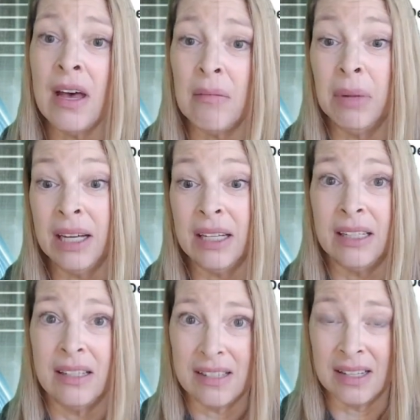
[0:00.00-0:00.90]
But
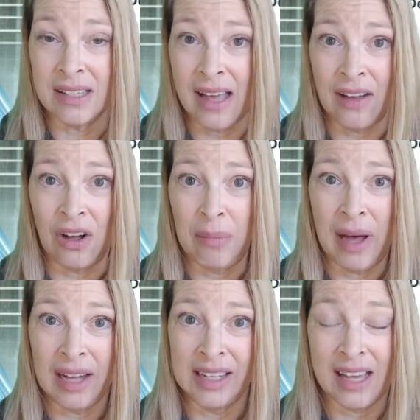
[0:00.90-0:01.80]
since not all
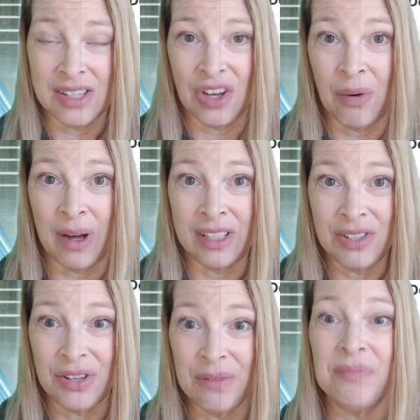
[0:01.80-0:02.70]
podcasts go on
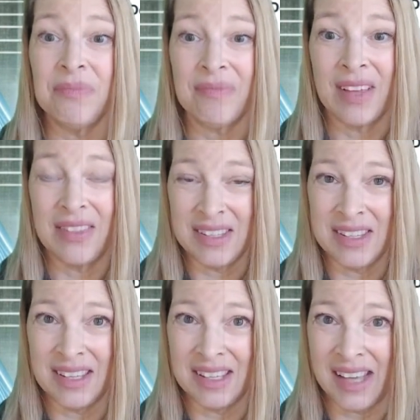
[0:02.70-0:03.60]
YouTube, this
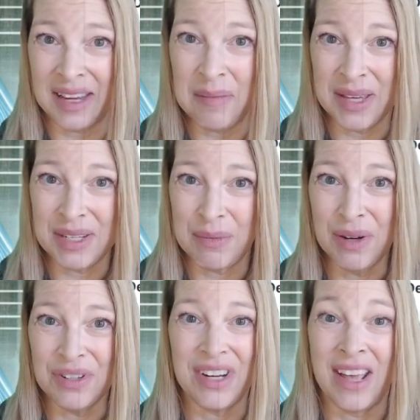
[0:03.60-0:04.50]
is the second best
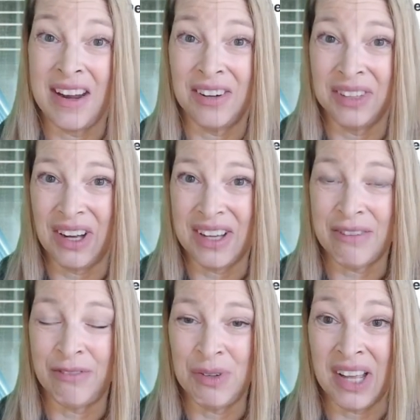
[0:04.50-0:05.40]
approach, and it only costs a
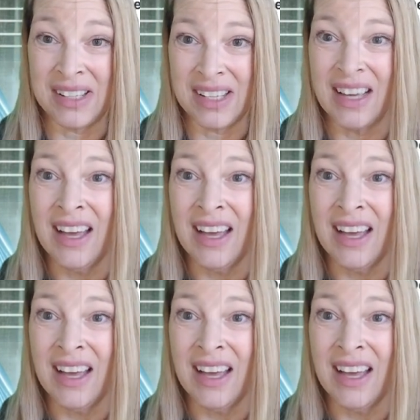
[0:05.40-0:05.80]
few cents.